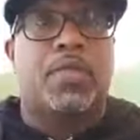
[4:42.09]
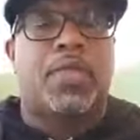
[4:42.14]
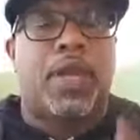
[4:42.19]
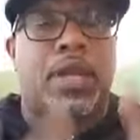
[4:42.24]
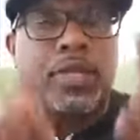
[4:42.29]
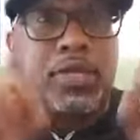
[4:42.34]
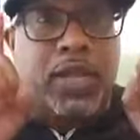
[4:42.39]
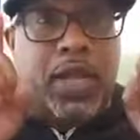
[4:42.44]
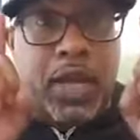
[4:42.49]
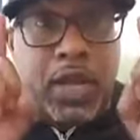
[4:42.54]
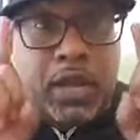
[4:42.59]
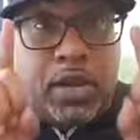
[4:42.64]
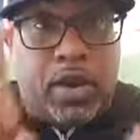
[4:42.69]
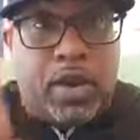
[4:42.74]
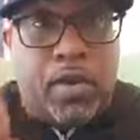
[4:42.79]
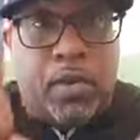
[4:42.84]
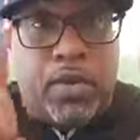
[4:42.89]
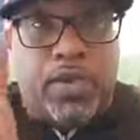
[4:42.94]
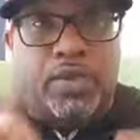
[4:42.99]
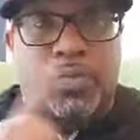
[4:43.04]
Things that
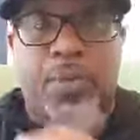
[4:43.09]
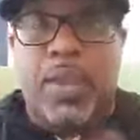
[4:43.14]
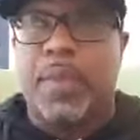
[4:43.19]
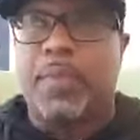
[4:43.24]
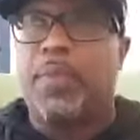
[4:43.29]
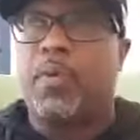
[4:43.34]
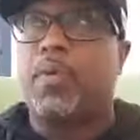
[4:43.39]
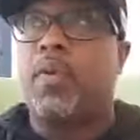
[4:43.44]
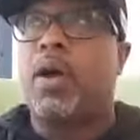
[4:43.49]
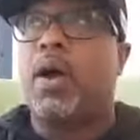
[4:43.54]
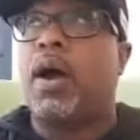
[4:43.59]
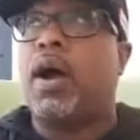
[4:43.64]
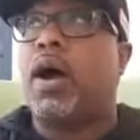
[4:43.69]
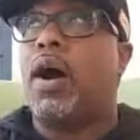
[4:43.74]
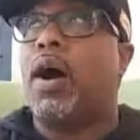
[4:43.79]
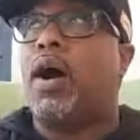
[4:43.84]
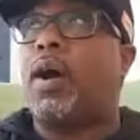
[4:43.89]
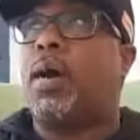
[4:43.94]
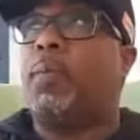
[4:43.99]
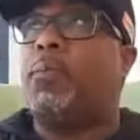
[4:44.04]
encourage
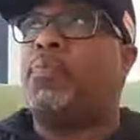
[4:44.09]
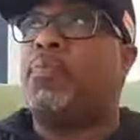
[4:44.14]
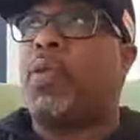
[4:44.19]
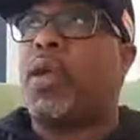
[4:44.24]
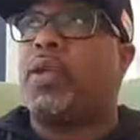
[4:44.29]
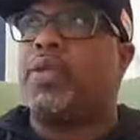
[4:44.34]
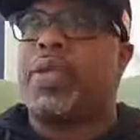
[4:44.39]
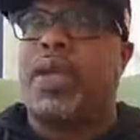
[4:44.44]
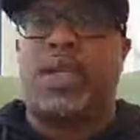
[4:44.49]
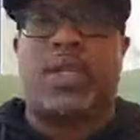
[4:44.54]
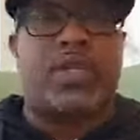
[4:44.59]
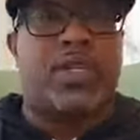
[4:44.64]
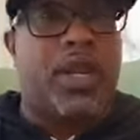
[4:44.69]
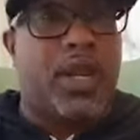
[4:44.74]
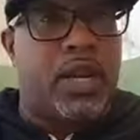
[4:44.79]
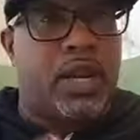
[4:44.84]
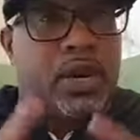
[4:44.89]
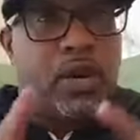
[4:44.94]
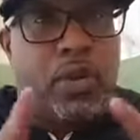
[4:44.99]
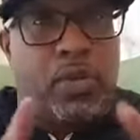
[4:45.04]
people, things
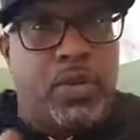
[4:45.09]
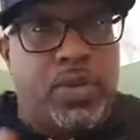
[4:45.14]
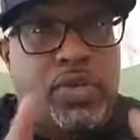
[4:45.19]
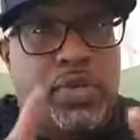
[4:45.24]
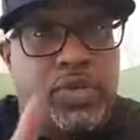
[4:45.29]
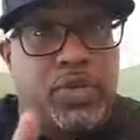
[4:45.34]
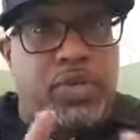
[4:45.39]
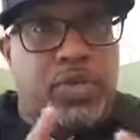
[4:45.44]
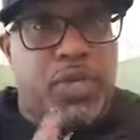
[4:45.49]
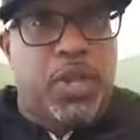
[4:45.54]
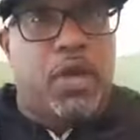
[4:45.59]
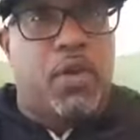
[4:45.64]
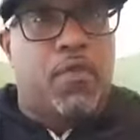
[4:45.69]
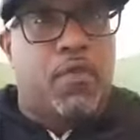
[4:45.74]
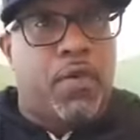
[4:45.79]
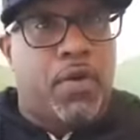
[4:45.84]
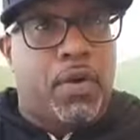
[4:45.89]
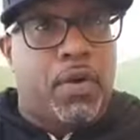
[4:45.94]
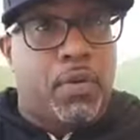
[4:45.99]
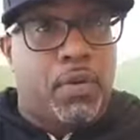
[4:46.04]
that encourage
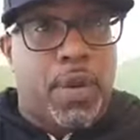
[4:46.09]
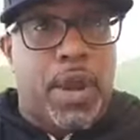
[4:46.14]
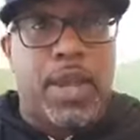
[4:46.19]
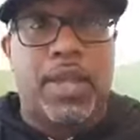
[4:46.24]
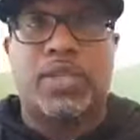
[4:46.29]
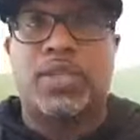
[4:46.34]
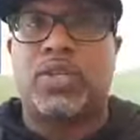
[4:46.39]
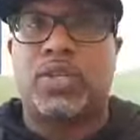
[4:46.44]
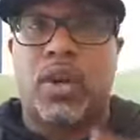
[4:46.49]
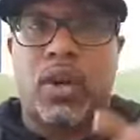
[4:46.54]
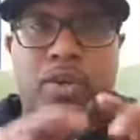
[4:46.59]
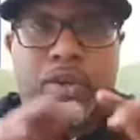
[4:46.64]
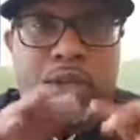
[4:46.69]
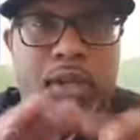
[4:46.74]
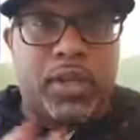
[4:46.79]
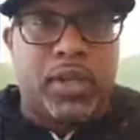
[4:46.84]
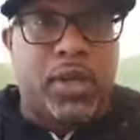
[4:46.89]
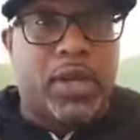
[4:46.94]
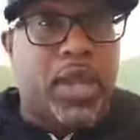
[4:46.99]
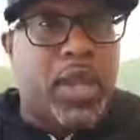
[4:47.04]
yourself, right? Start to
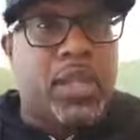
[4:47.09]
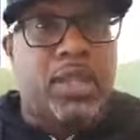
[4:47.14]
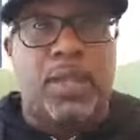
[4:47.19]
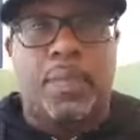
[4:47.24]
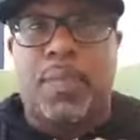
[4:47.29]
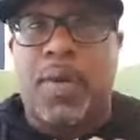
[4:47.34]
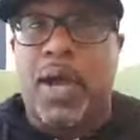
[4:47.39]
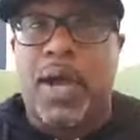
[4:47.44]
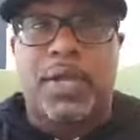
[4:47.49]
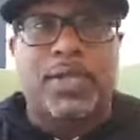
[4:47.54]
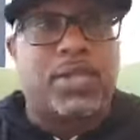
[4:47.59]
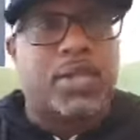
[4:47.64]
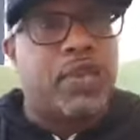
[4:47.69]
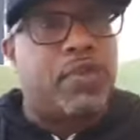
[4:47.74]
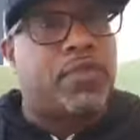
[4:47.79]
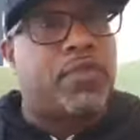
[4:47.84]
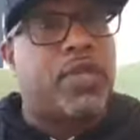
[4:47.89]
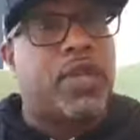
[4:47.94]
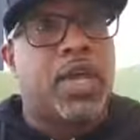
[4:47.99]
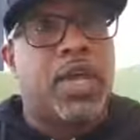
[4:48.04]
look at the
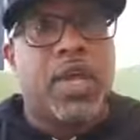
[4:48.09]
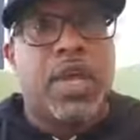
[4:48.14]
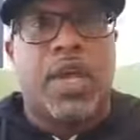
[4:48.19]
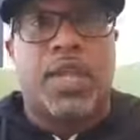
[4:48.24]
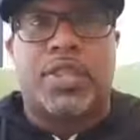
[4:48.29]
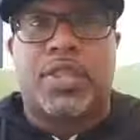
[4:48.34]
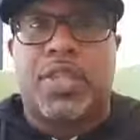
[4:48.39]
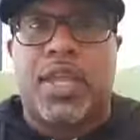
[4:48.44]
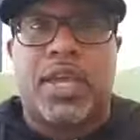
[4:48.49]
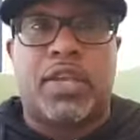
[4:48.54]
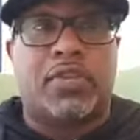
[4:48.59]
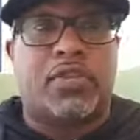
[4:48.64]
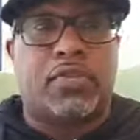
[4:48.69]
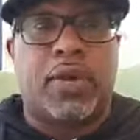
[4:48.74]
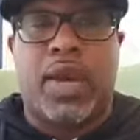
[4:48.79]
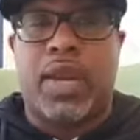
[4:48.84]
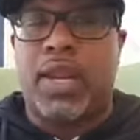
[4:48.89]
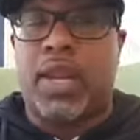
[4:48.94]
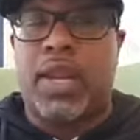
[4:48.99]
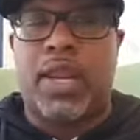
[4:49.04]
positive in things,
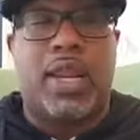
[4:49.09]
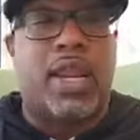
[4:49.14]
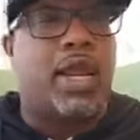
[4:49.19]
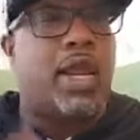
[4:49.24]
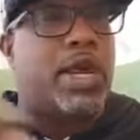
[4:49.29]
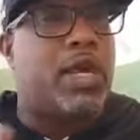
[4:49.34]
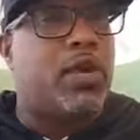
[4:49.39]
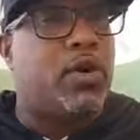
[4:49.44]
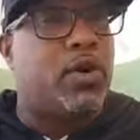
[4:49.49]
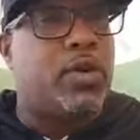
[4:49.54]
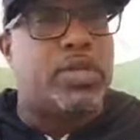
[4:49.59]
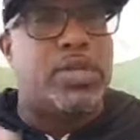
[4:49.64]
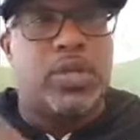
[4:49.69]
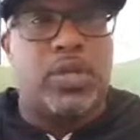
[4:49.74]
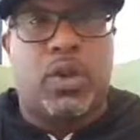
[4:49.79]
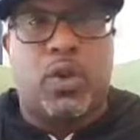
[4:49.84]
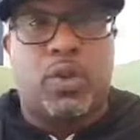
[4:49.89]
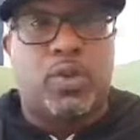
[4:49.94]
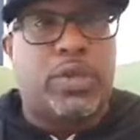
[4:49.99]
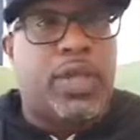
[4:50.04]
right? And I know it's
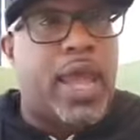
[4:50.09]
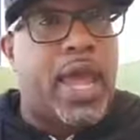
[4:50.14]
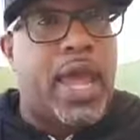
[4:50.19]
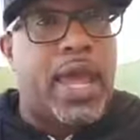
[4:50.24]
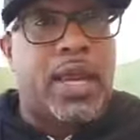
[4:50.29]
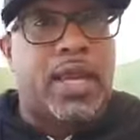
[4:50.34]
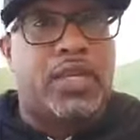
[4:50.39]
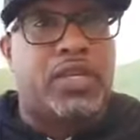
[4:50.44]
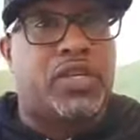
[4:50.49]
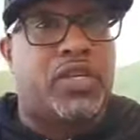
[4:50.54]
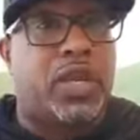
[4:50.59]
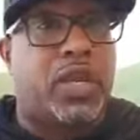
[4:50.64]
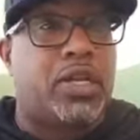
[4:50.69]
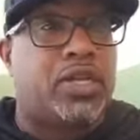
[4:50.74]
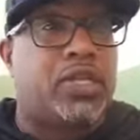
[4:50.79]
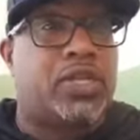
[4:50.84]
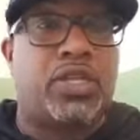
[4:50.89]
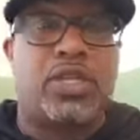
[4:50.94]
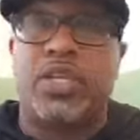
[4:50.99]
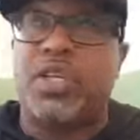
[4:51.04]
an old adage and
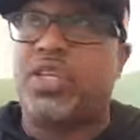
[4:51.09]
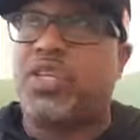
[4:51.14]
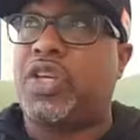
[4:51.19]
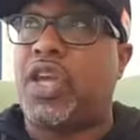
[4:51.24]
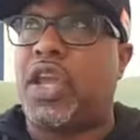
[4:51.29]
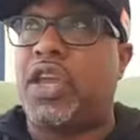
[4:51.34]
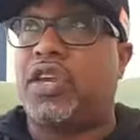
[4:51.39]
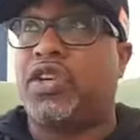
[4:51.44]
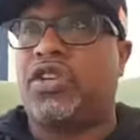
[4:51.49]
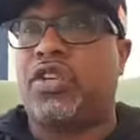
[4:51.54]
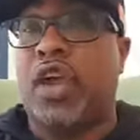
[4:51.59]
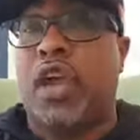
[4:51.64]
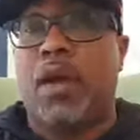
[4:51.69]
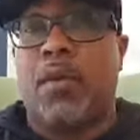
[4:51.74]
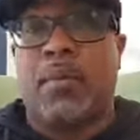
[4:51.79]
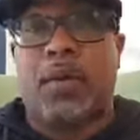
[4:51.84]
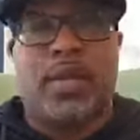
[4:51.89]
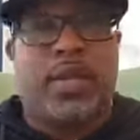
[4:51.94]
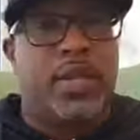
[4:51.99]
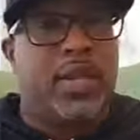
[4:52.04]
it's cliche-ish,
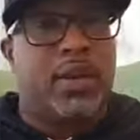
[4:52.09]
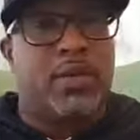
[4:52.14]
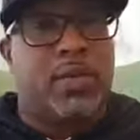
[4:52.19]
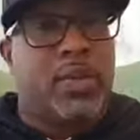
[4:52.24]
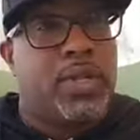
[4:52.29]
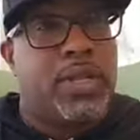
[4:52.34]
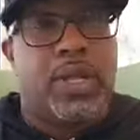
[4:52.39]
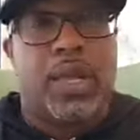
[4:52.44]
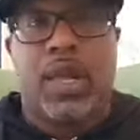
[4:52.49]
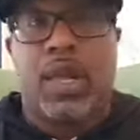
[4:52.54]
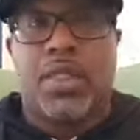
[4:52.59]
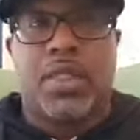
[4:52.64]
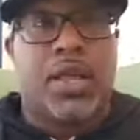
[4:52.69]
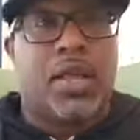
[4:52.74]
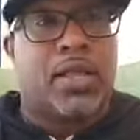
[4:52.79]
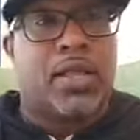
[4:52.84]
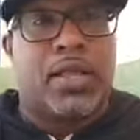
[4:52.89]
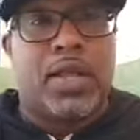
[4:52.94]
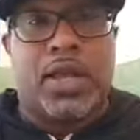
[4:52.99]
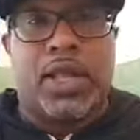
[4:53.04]
but literally
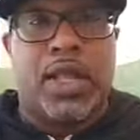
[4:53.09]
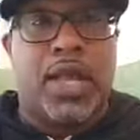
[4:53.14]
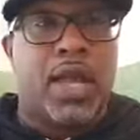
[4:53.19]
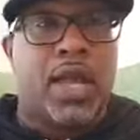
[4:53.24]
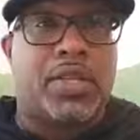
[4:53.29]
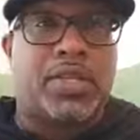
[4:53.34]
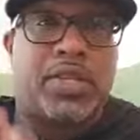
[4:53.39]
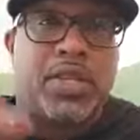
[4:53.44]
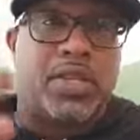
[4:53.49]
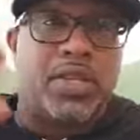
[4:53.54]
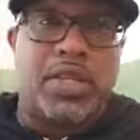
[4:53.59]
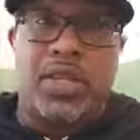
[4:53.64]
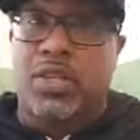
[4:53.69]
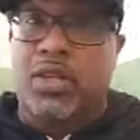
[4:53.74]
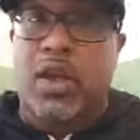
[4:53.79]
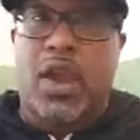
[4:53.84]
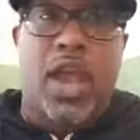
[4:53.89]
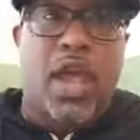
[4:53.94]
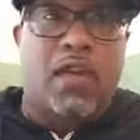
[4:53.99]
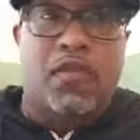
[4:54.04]
the glass is
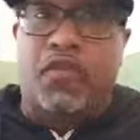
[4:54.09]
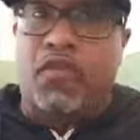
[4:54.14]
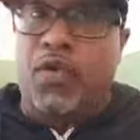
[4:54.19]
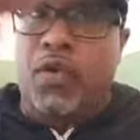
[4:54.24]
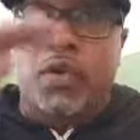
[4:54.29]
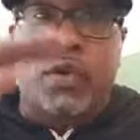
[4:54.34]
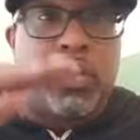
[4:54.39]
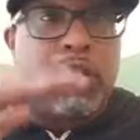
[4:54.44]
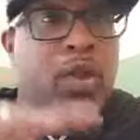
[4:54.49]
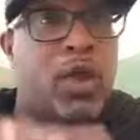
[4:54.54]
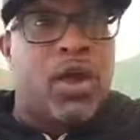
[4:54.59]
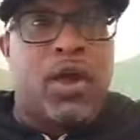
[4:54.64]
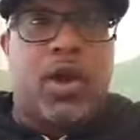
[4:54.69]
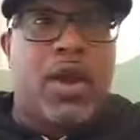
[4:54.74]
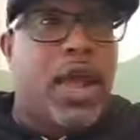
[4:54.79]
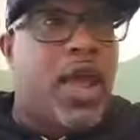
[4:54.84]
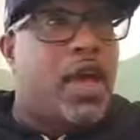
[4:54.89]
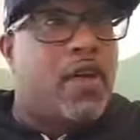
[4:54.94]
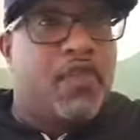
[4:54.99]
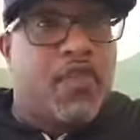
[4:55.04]
either half full
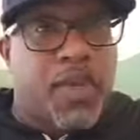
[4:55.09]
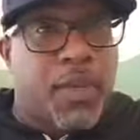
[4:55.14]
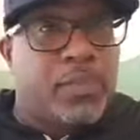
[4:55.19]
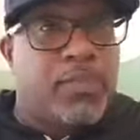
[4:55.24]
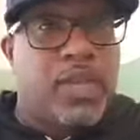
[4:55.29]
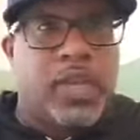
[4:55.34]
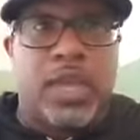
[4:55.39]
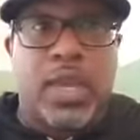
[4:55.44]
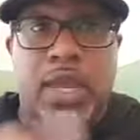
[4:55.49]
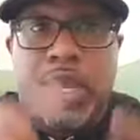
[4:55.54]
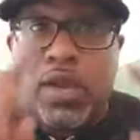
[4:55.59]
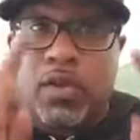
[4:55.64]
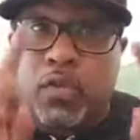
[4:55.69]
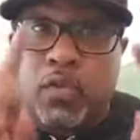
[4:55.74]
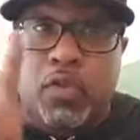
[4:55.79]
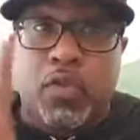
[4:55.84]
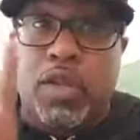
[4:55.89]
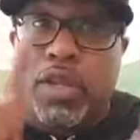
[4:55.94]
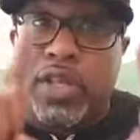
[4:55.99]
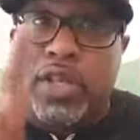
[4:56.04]
or half empty. It
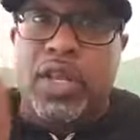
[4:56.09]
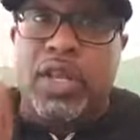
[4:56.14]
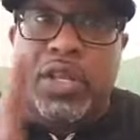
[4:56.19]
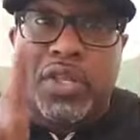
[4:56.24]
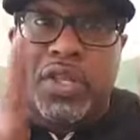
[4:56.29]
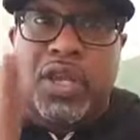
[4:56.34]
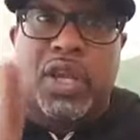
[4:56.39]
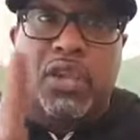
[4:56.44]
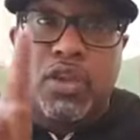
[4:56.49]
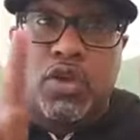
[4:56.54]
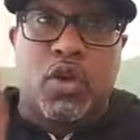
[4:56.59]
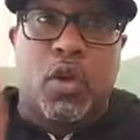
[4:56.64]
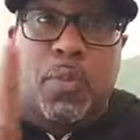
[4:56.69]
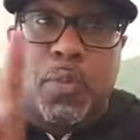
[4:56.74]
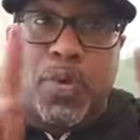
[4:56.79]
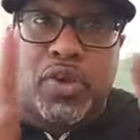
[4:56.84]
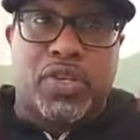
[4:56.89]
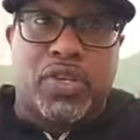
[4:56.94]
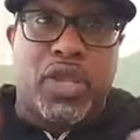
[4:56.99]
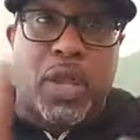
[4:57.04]
really is in your
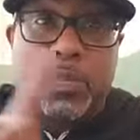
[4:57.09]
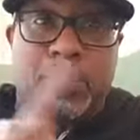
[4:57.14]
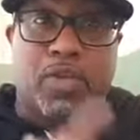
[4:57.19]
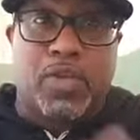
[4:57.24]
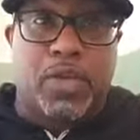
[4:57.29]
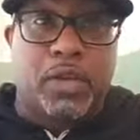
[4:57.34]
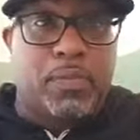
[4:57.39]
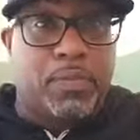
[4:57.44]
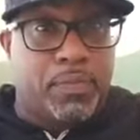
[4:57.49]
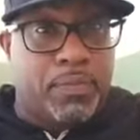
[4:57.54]
perception.